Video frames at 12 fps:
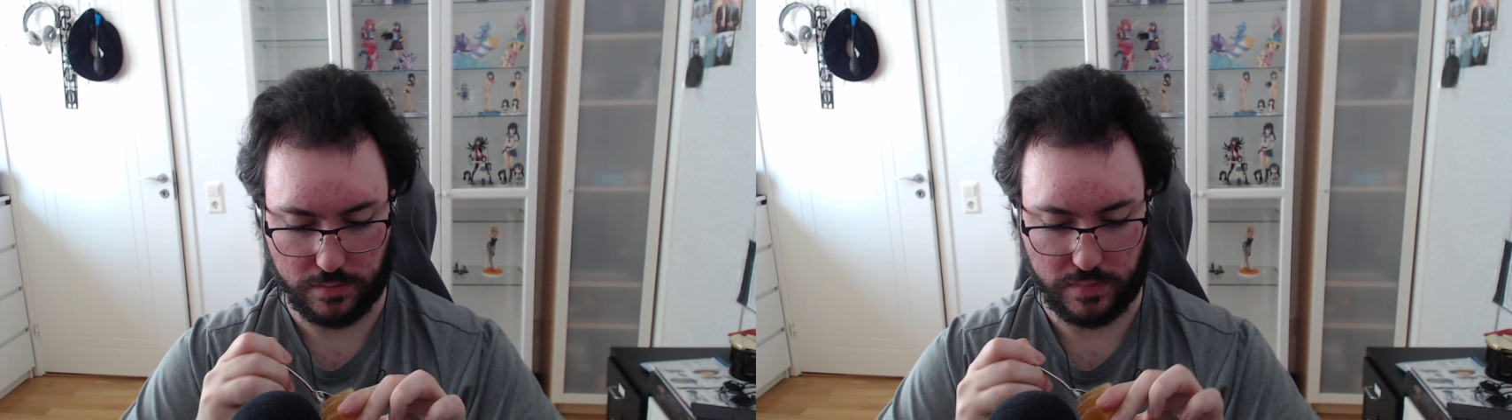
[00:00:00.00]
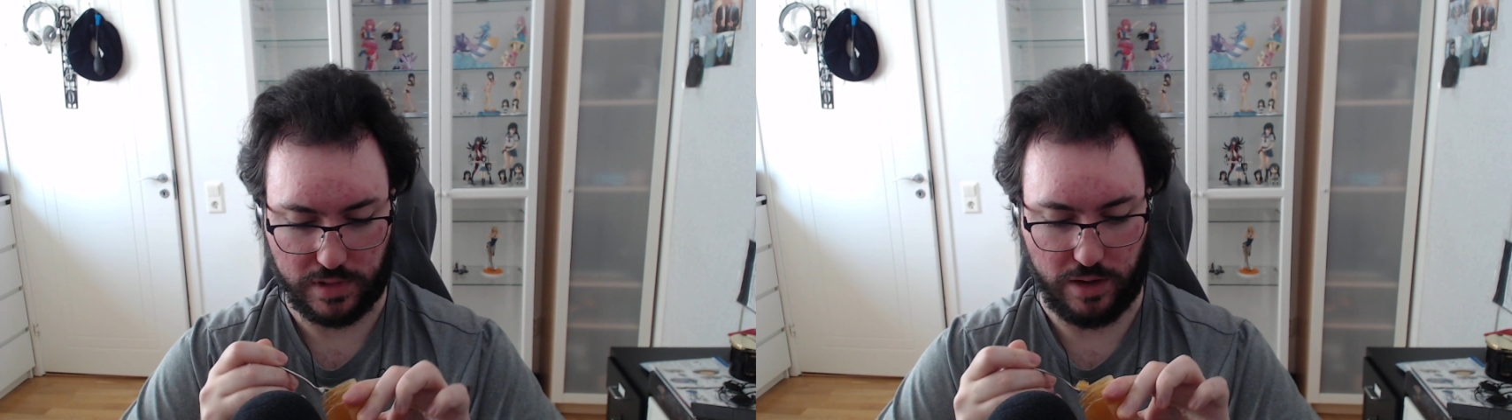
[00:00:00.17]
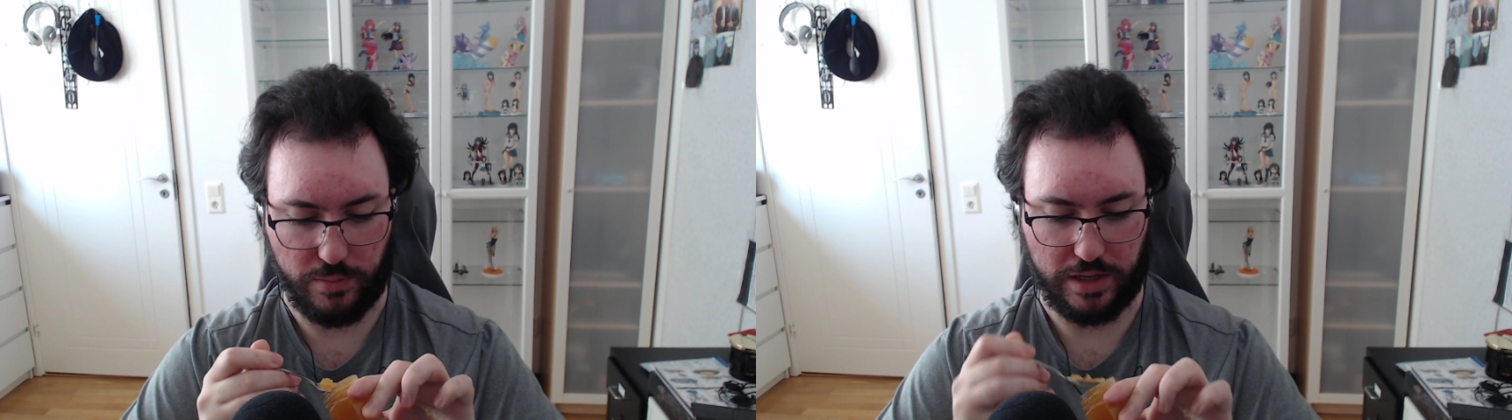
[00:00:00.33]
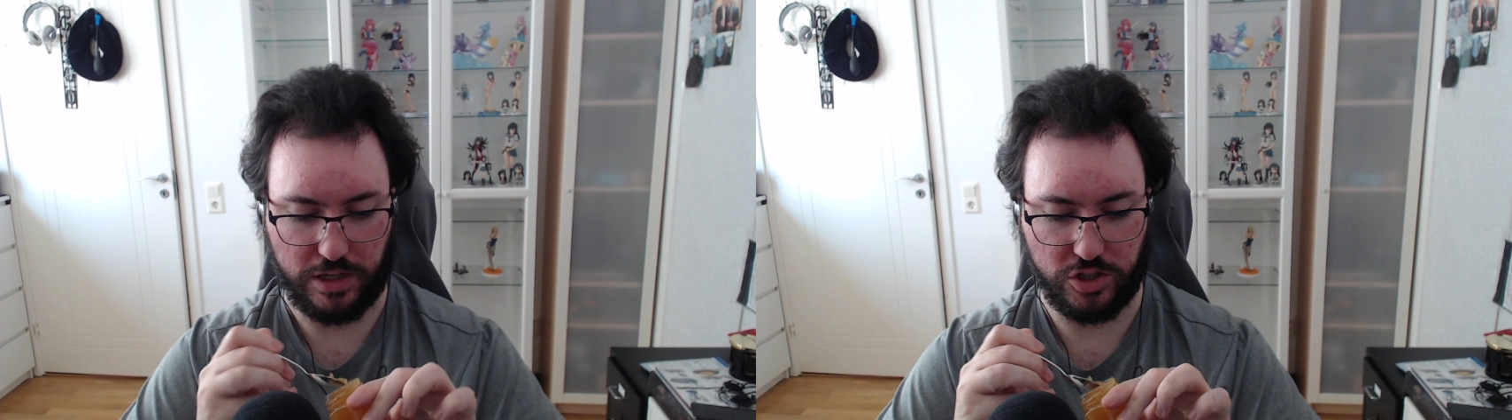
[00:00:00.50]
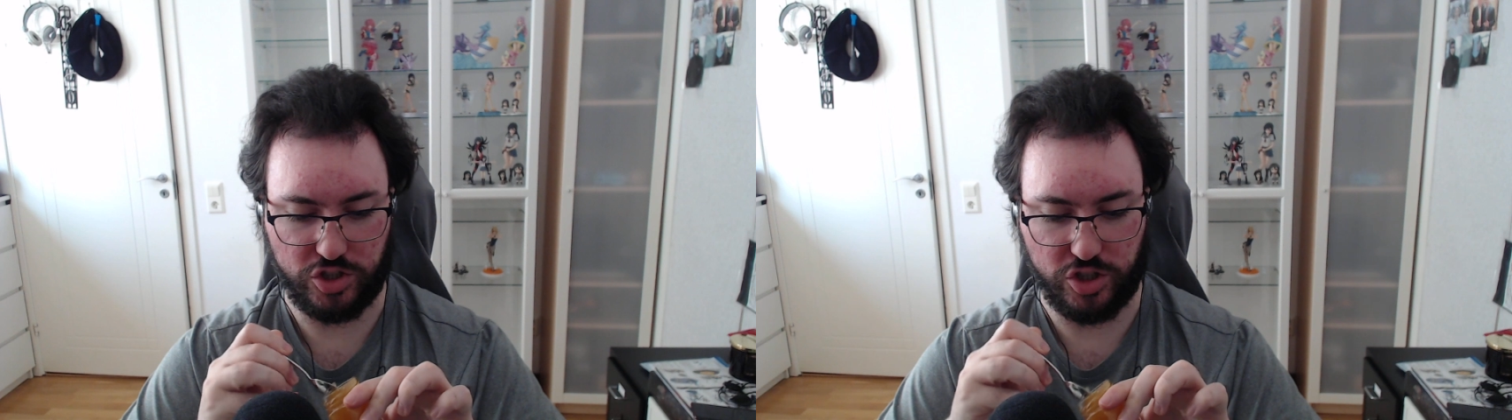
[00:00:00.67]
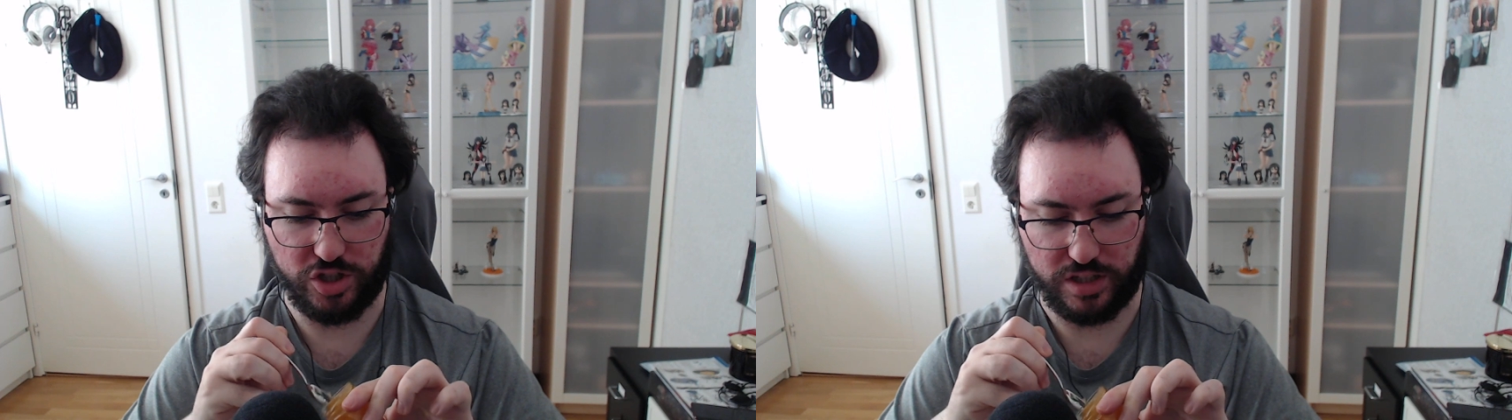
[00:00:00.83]
I mean, it
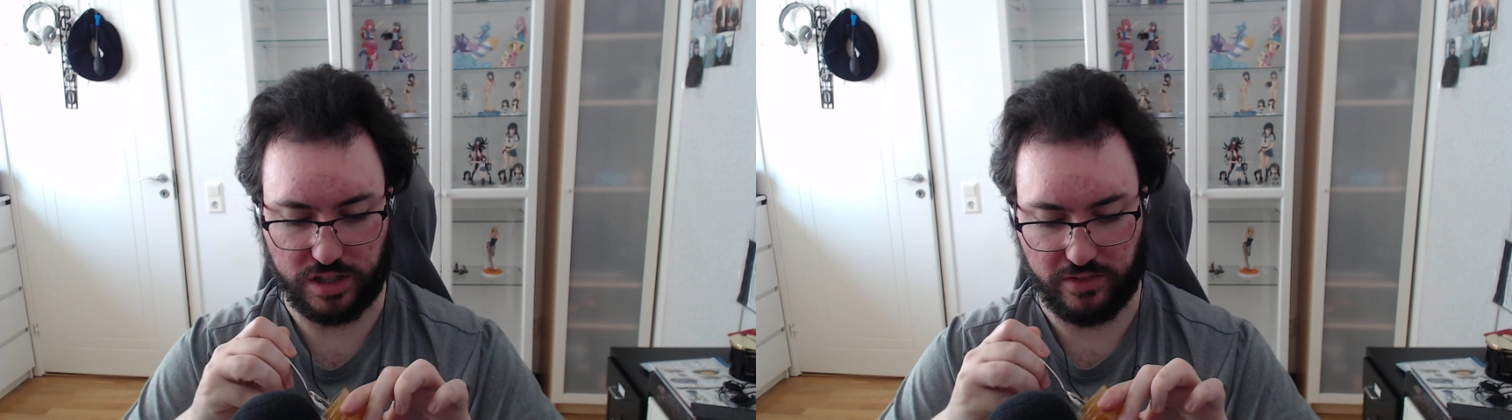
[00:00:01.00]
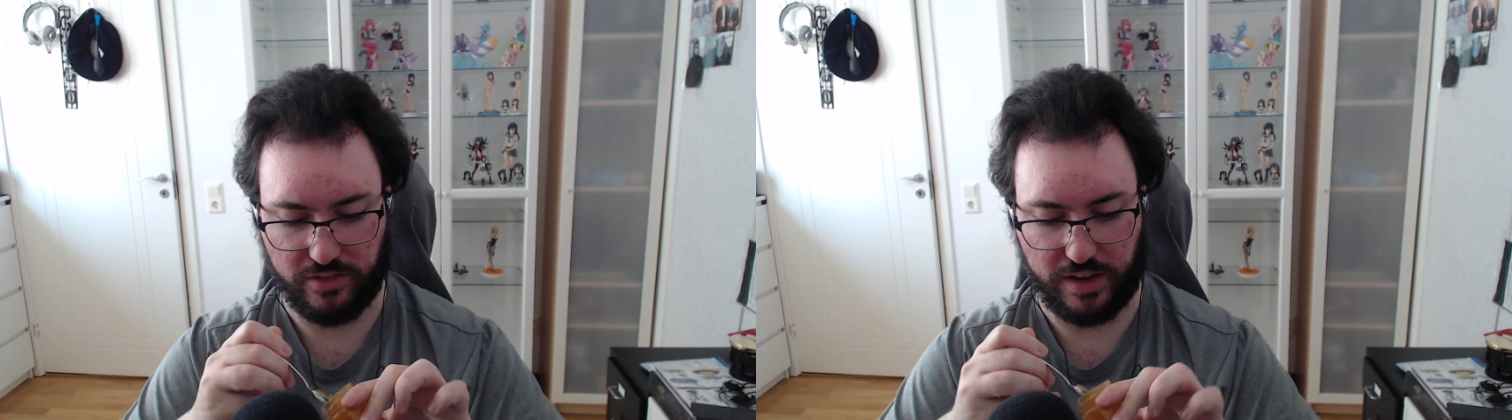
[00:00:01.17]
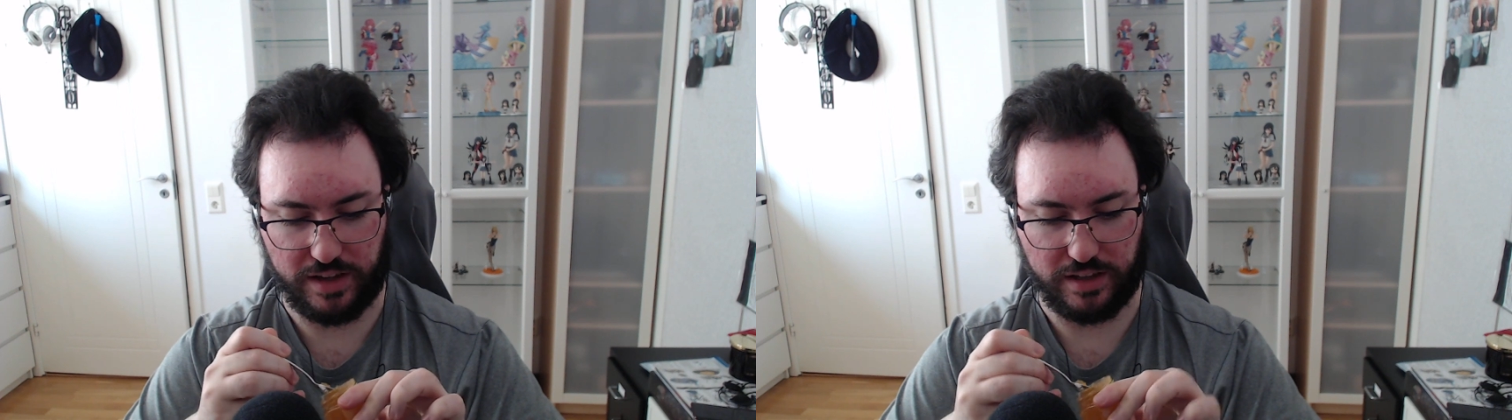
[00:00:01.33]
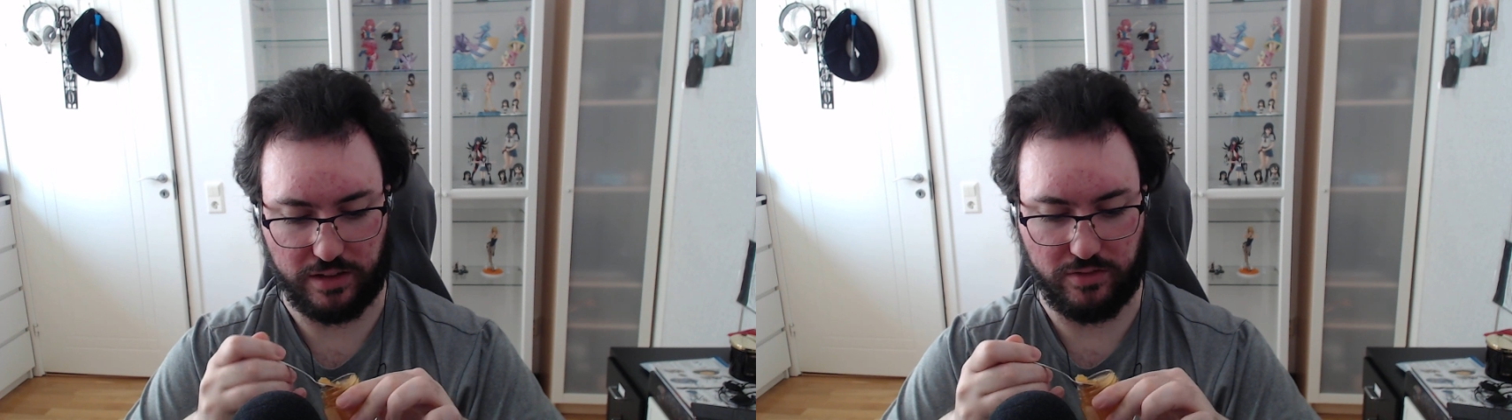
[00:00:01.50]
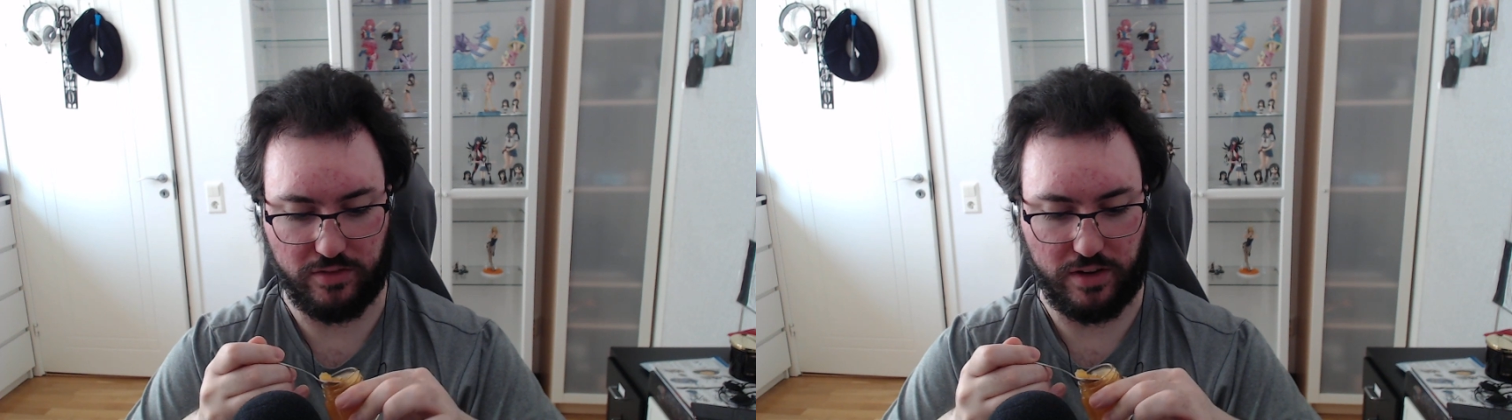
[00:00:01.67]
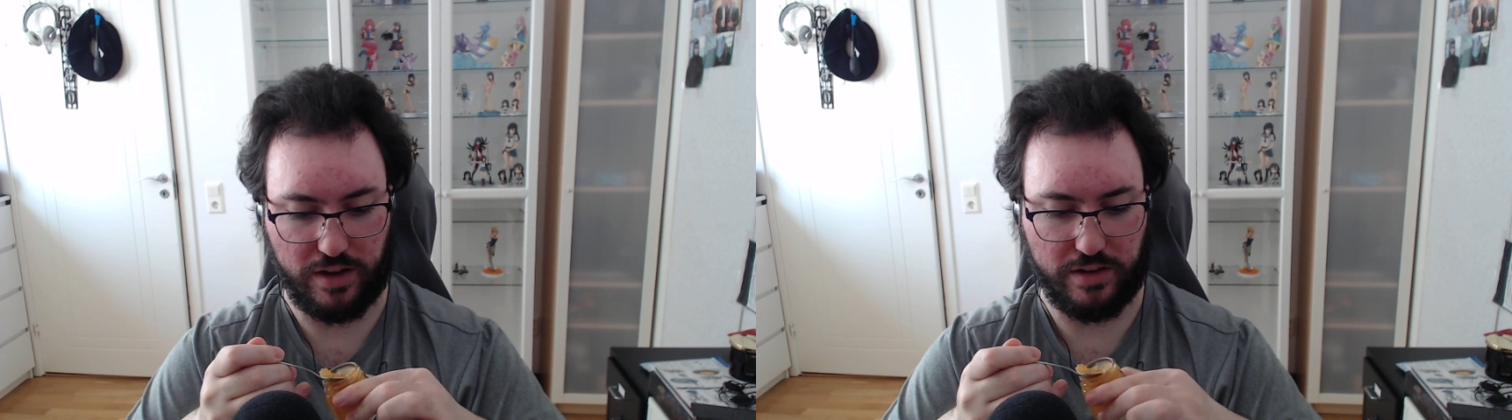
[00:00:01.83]
shouldn't affect the
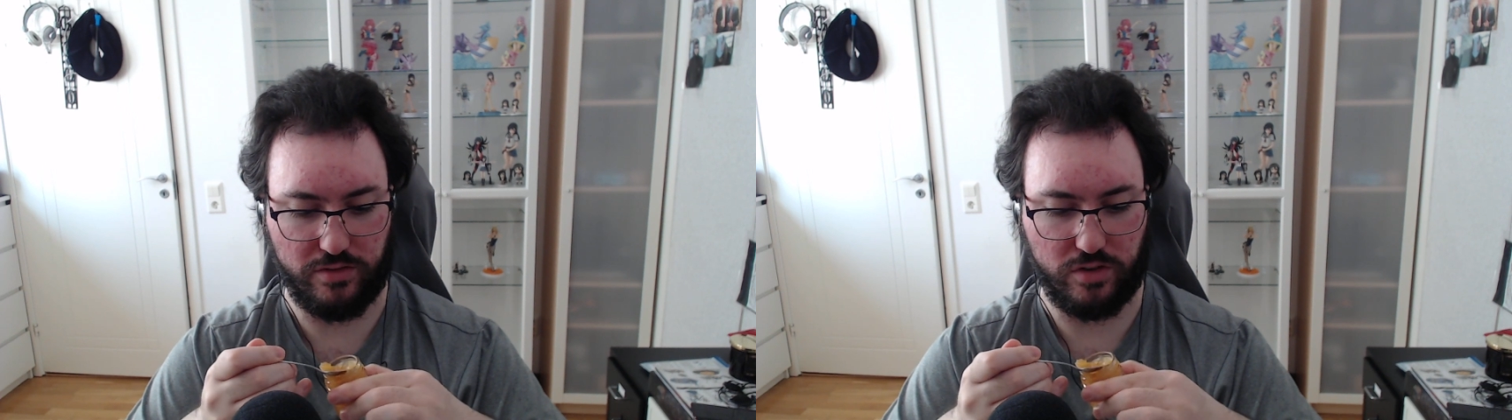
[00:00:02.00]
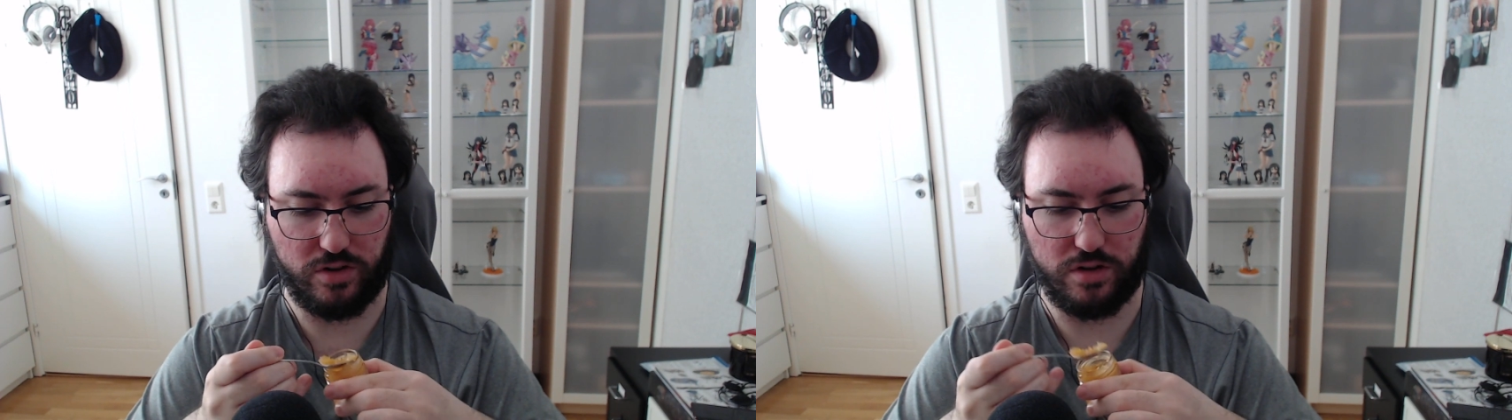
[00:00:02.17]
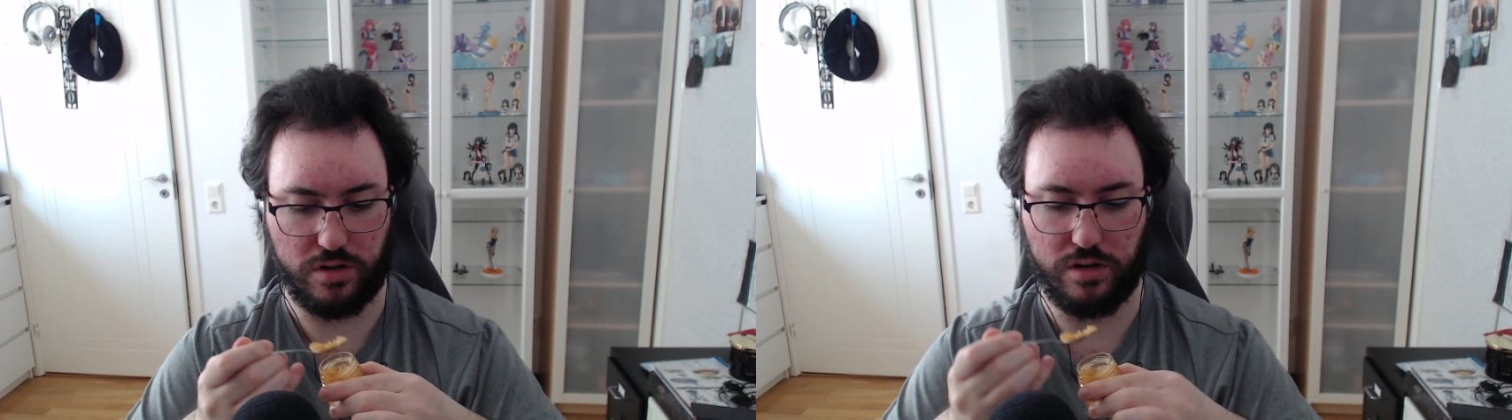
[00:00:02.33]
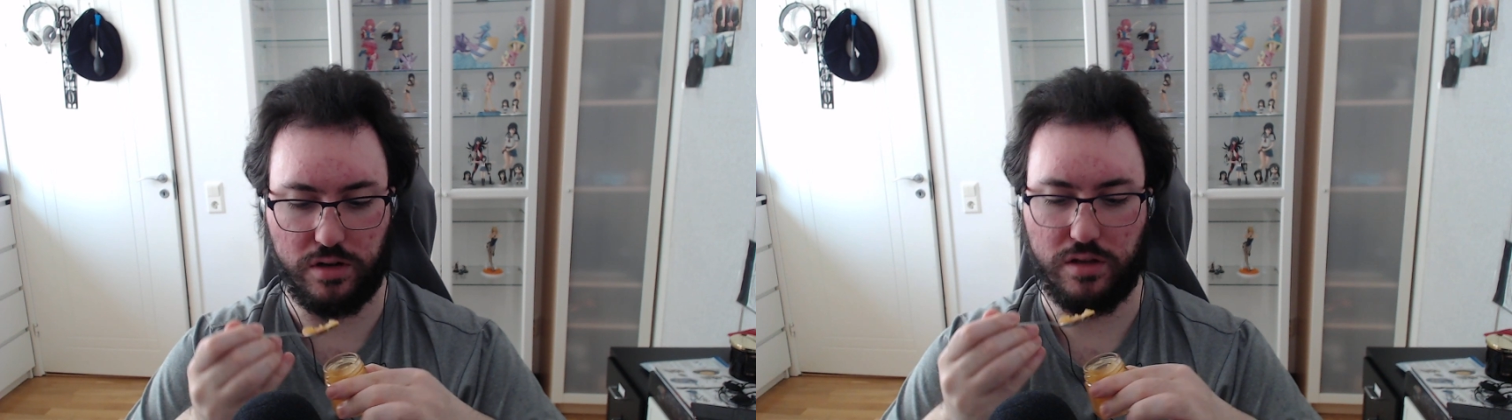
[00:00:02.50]
flavor,